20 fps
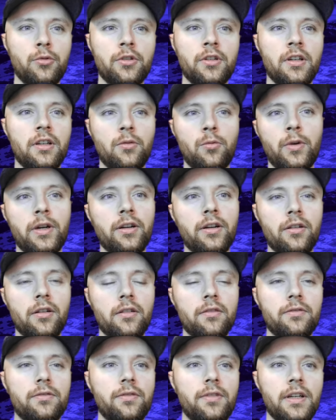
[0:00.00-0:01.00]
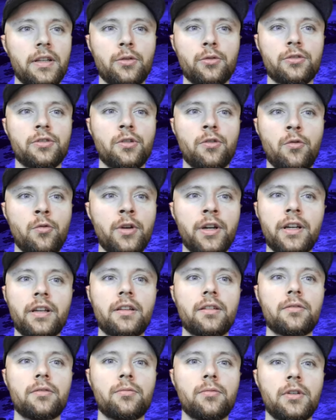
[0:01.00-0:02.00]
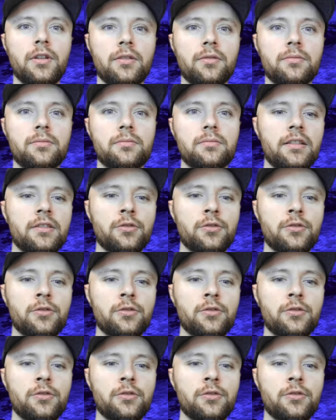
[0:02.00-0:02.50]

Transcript: we're not aware of, and they're so quick, well,